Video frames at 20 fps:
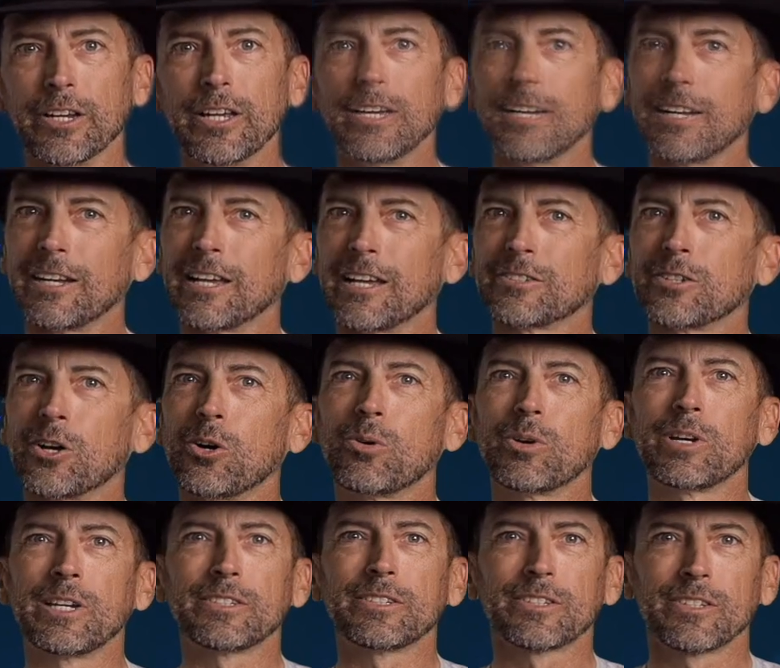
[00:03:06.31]
And as
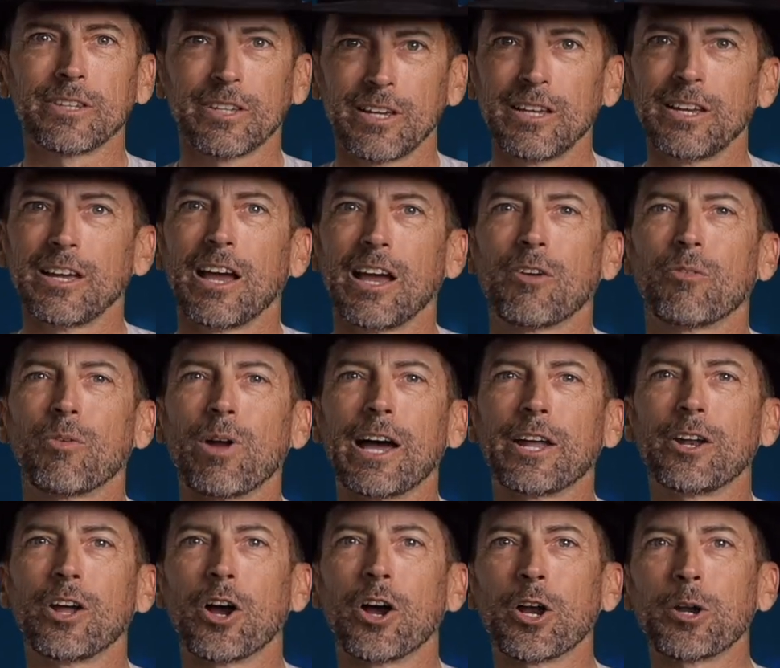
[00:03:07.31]
always, ride
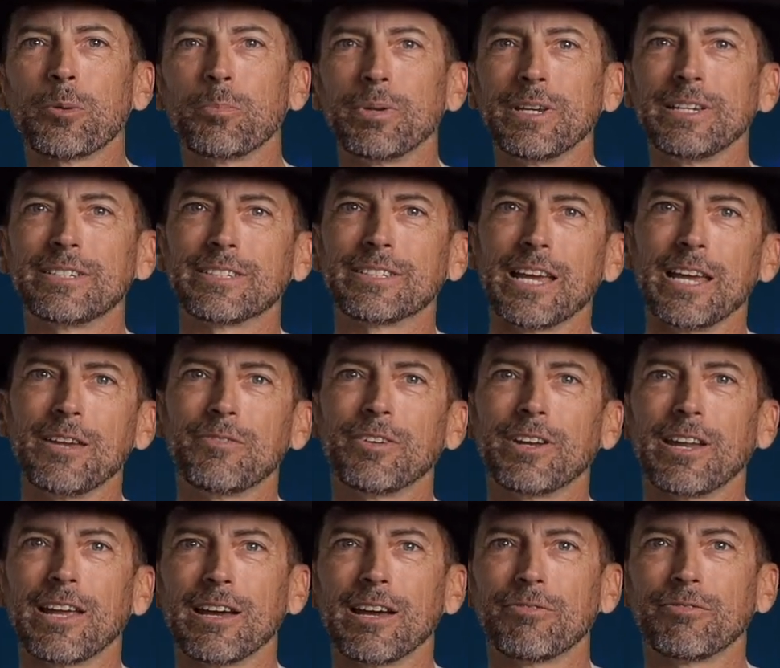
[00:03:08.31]
hard, be safe, and
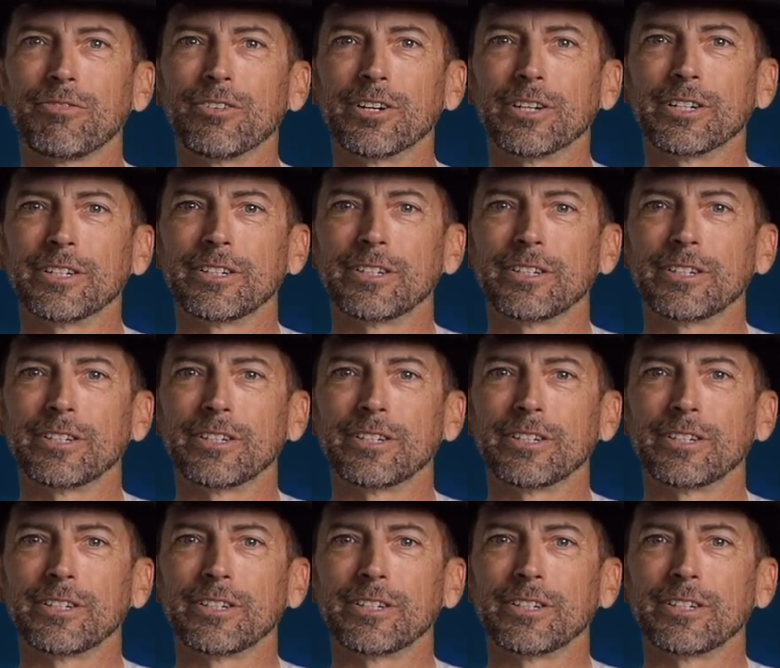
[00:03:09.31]
have fun.